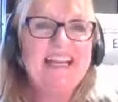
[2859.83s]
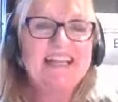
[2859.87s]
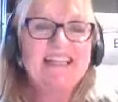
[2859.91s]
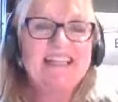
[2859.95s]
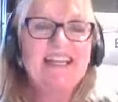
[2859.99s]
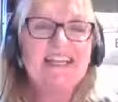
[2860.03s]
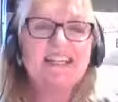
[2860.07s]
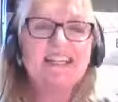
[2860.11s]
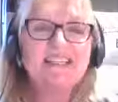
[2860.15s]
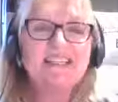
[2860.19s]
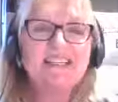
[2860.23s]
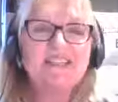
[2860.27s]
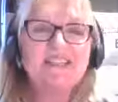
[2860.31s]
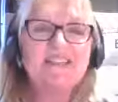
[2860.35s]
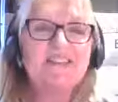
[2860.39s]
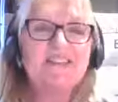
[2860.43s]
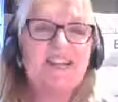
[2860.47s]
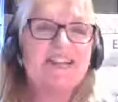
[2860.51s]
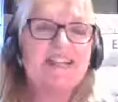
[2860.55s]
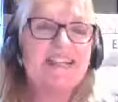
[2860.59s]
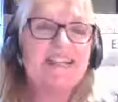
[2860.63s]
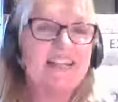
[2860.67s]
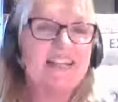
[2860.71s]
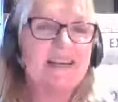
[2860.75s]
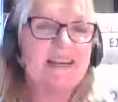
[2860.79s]
Douglas, are you
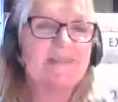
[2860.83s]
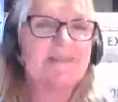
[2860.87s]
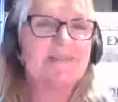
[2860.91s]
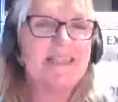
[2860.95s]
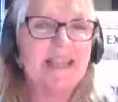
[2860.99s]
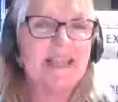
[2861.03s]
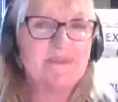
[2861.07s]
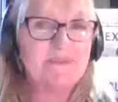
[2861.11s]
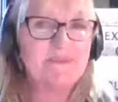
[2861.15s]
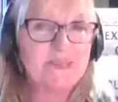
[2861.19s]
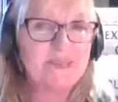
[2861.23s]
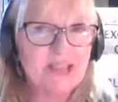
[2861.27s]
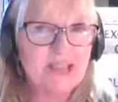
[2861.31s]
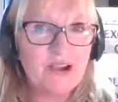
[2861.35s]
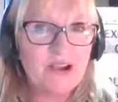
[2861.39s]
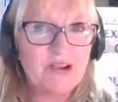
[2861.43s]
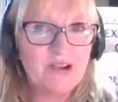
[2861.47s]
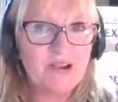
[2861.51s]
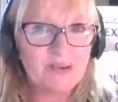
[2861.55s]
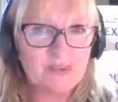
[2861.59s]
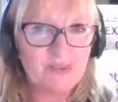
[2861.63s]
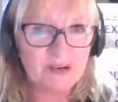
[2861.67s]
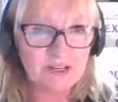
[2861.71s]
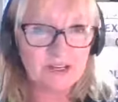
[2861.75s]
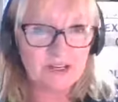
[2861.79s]
trying to tell me that was the
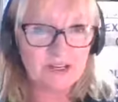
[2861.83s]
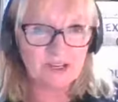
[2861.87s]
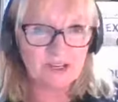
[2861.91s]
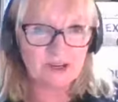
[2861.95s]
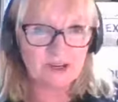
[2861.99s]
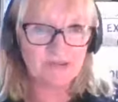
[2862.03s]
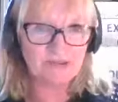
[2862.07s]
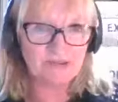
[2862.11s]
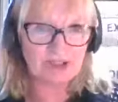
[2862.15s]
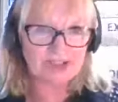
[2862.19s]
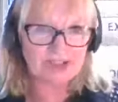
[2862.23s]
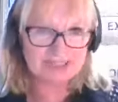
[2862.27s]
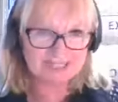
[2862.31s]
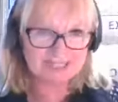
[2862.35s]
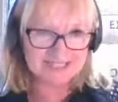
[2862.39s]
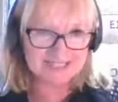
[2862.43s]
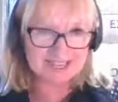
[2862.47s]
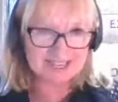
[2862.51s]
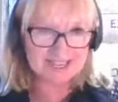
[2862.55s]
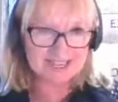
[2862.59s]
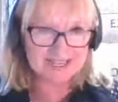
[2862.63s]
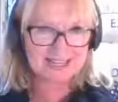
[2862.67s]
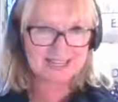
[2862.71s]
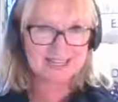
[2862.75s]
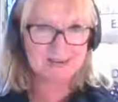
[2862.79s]
only one you got right, the
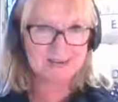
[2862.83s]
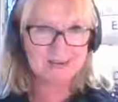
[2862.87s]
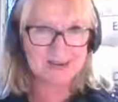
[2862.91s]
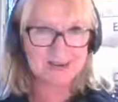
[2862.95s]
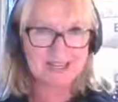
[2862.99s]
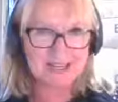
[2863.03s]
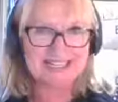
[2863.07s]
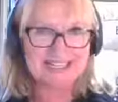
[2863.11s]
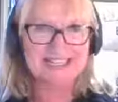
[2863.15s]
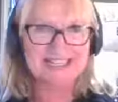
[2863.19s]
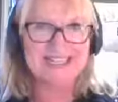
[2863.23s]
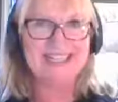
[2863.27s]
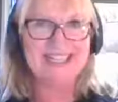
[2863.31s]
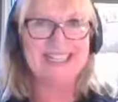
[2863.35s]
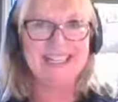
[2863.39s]
cycling one?